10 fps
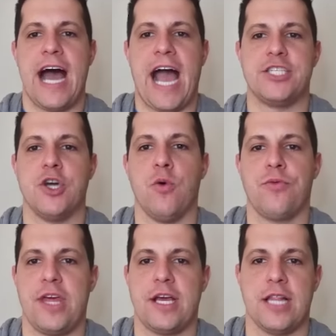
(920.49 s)
I don't
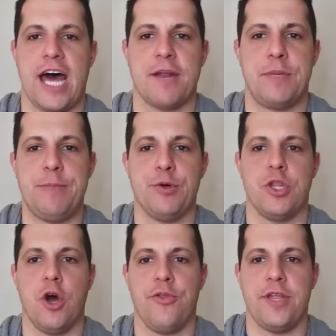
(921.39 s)
think a lot of people
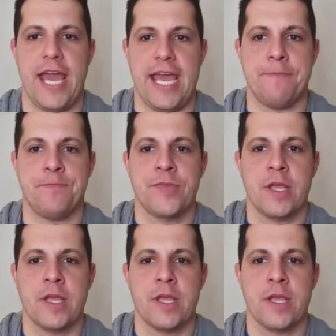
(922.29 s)
know the name.